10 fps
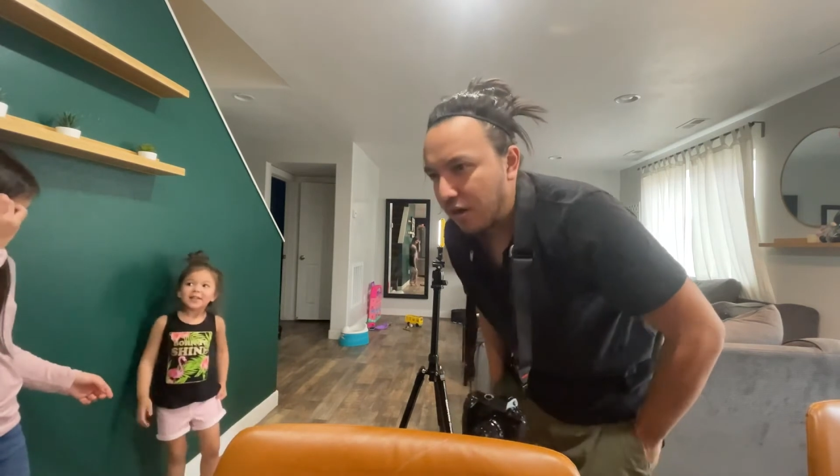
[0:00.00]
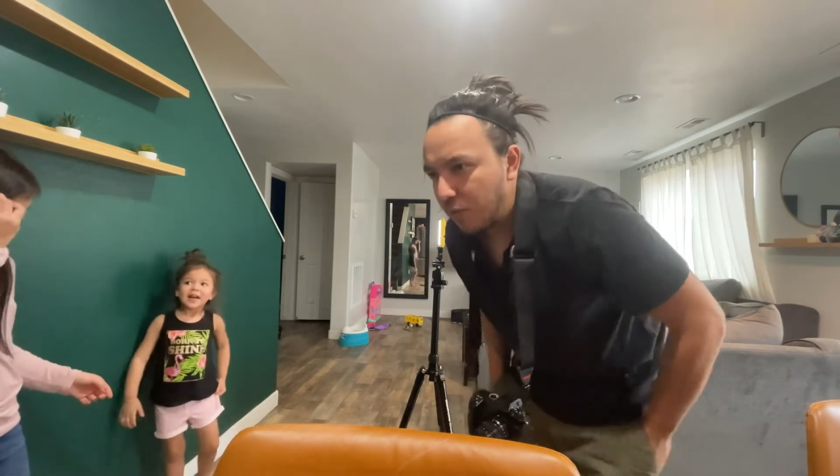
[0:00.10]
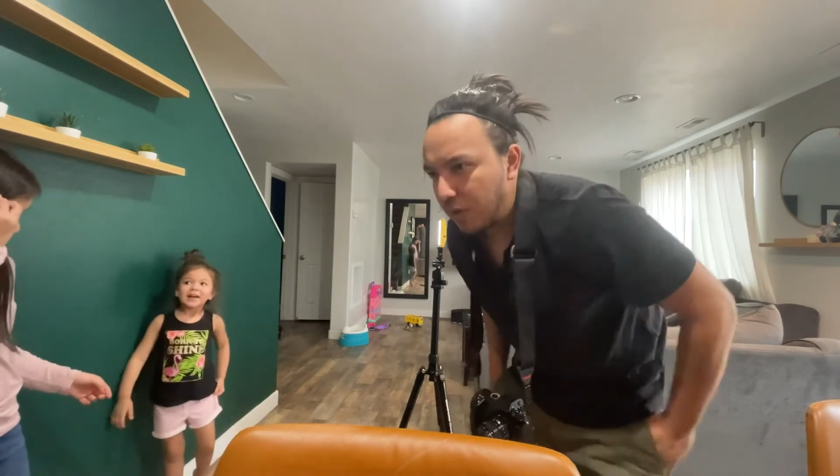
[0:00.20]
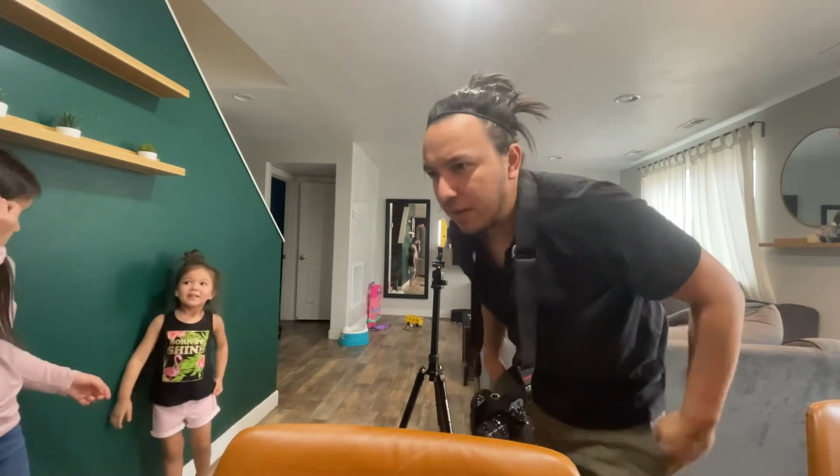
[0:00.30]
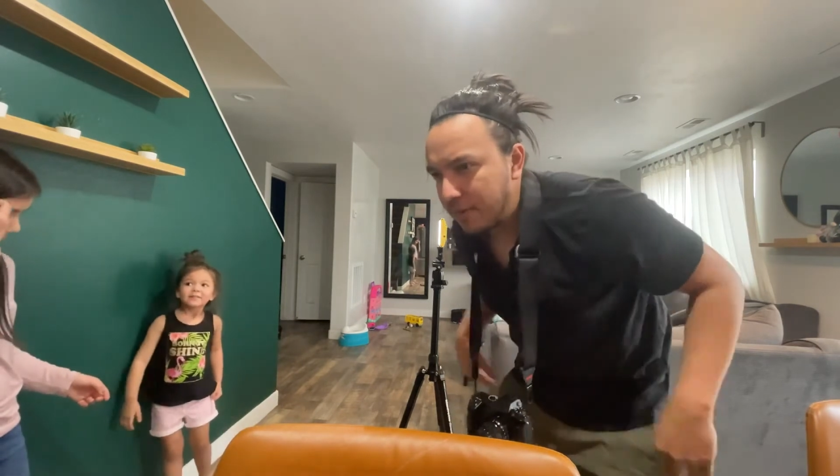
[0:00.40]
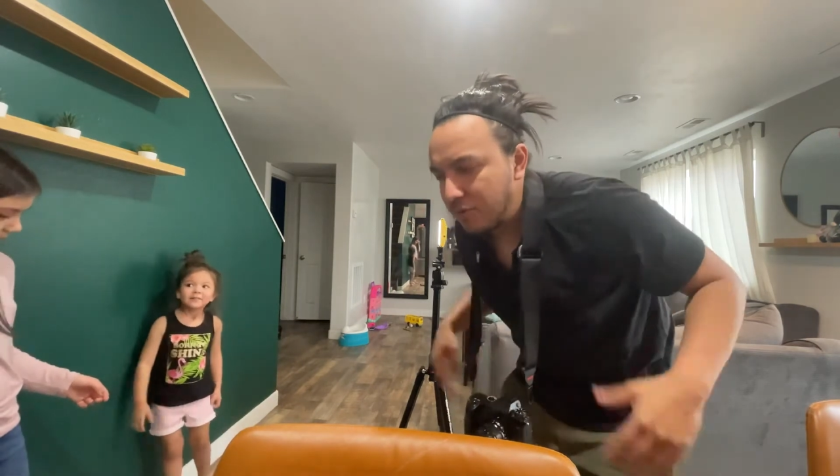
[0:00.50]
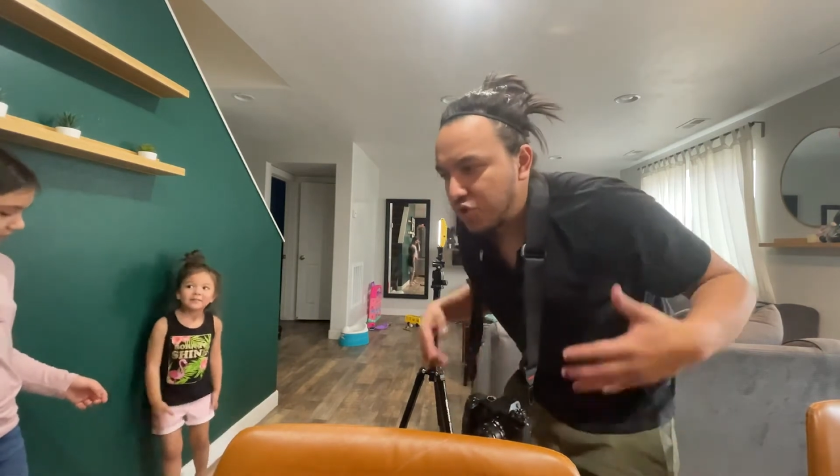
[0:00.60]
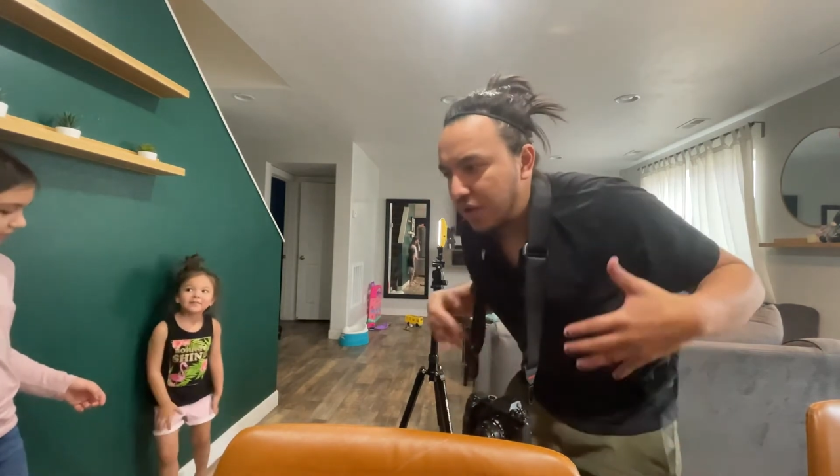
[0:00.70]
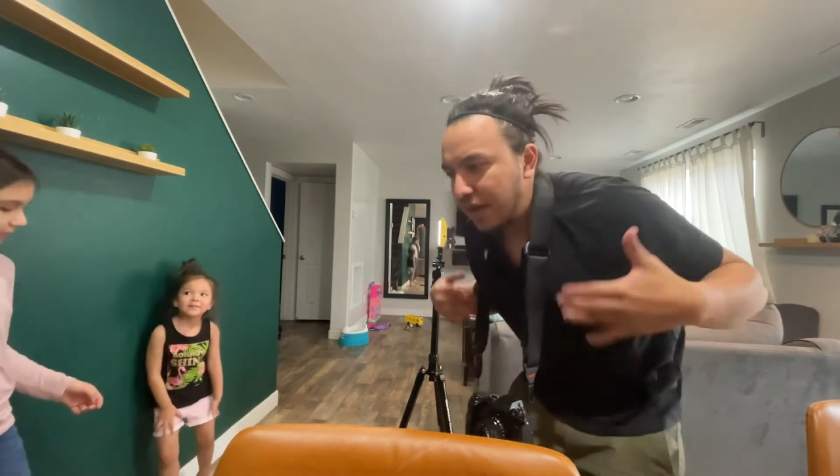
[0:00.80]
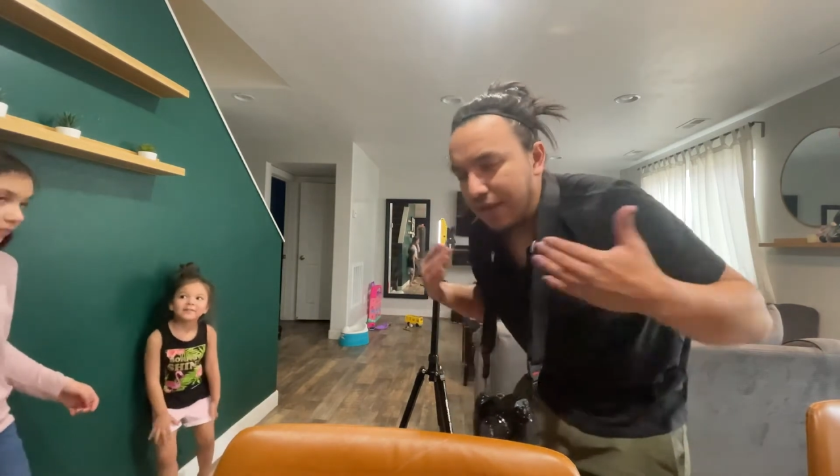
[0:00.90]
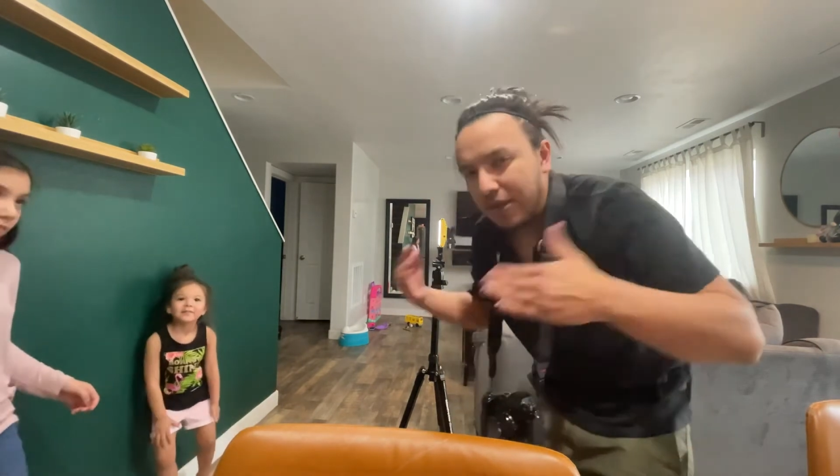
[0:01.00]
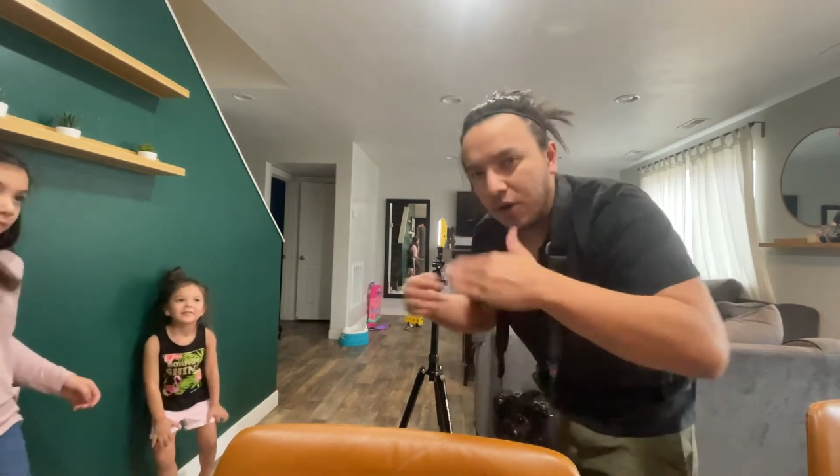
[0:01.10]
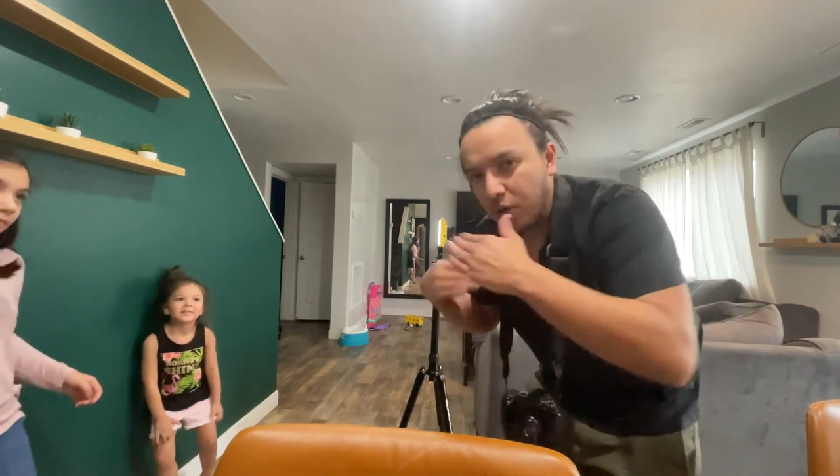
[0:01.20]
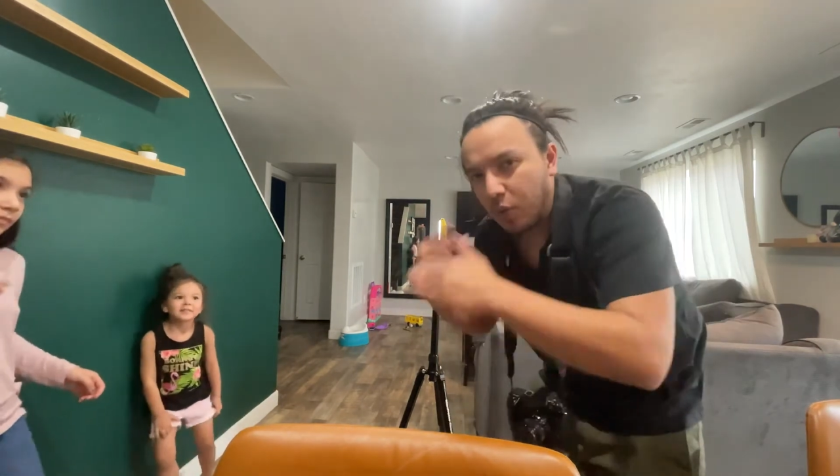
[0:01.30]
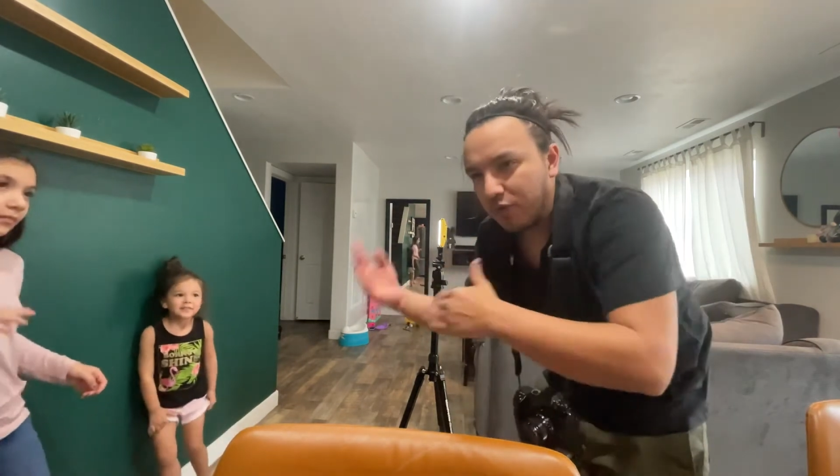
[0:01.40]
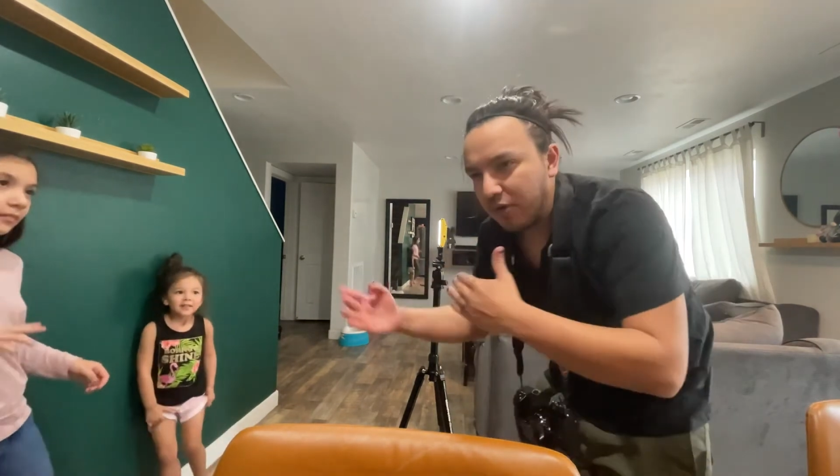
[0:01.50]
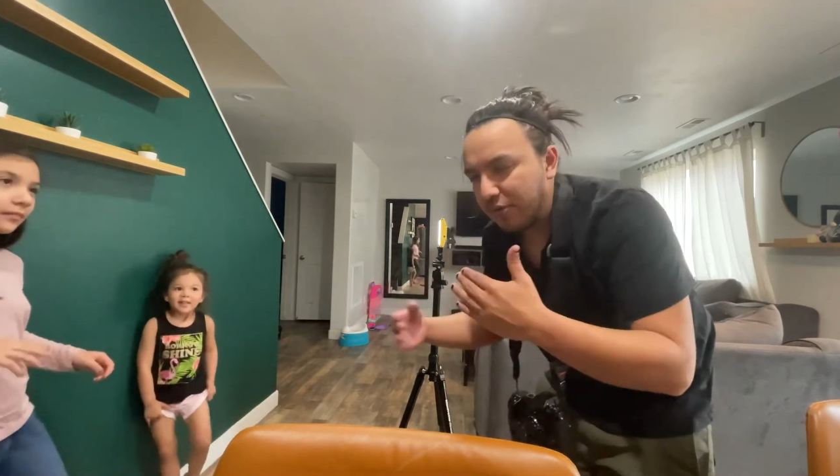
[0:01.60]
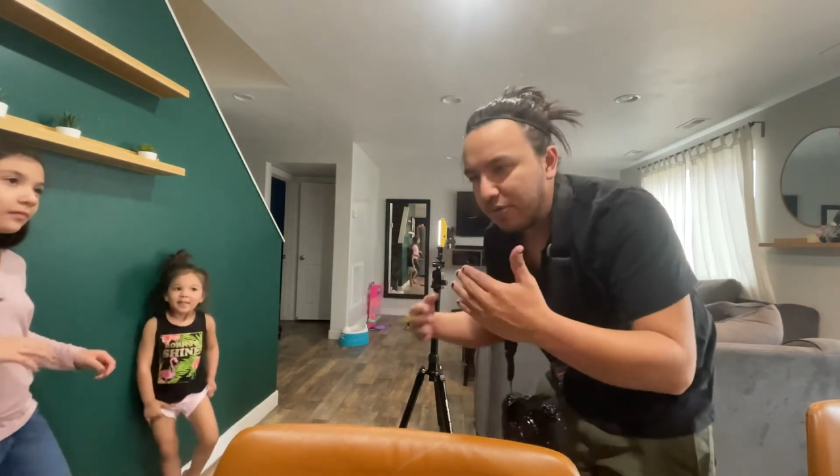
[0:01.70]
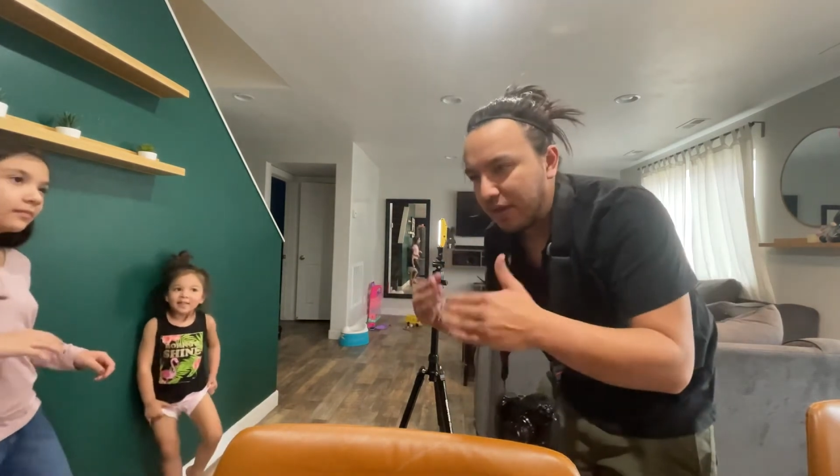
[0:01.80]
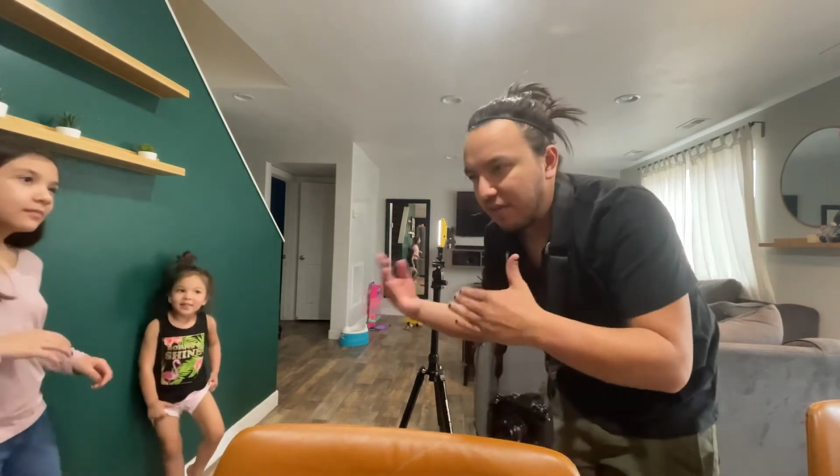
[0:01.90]
what I'm going to be shooting at, and then I'll go over
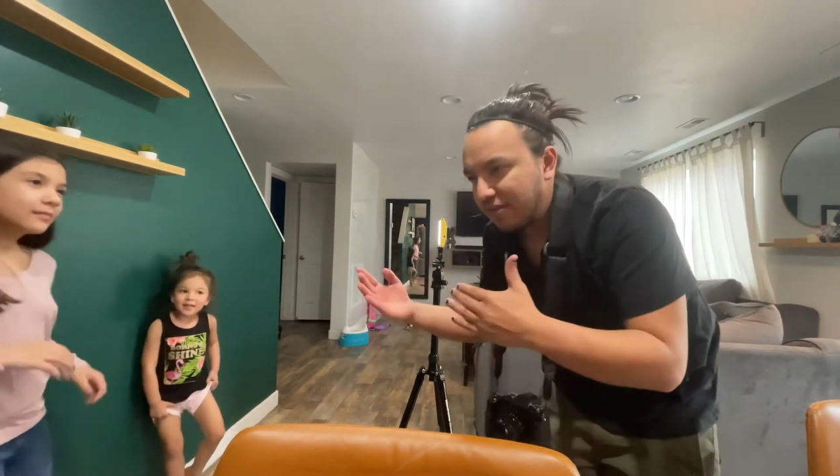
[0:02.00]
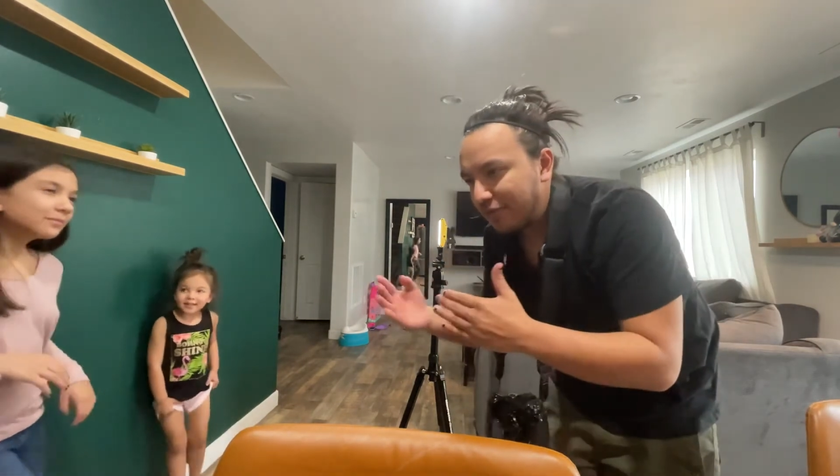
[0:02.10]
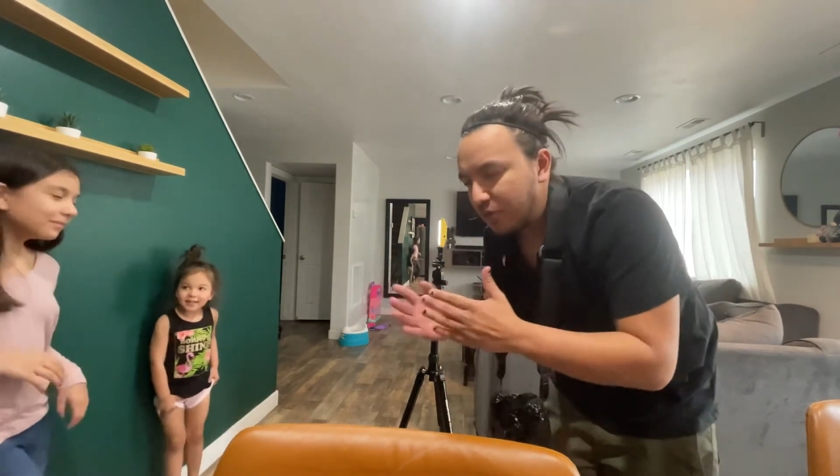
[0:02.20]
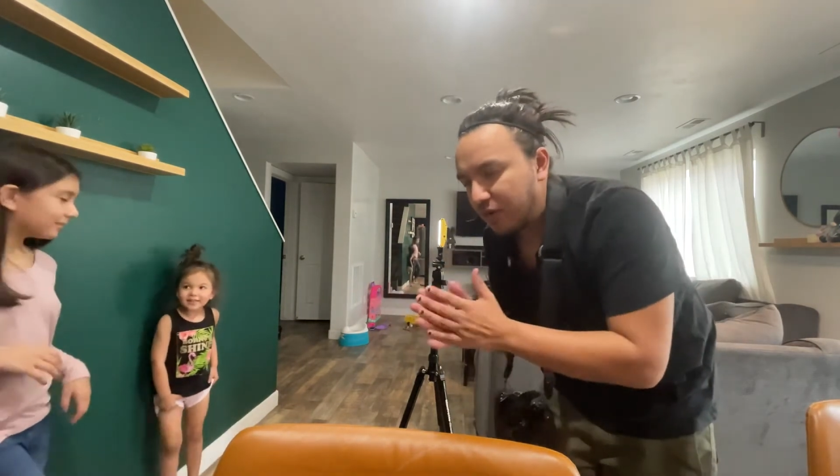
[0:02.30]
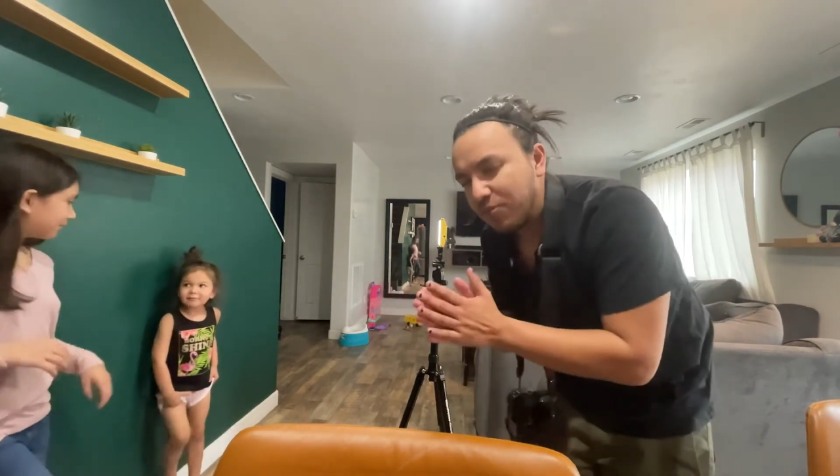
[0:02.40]
everything else afterwards.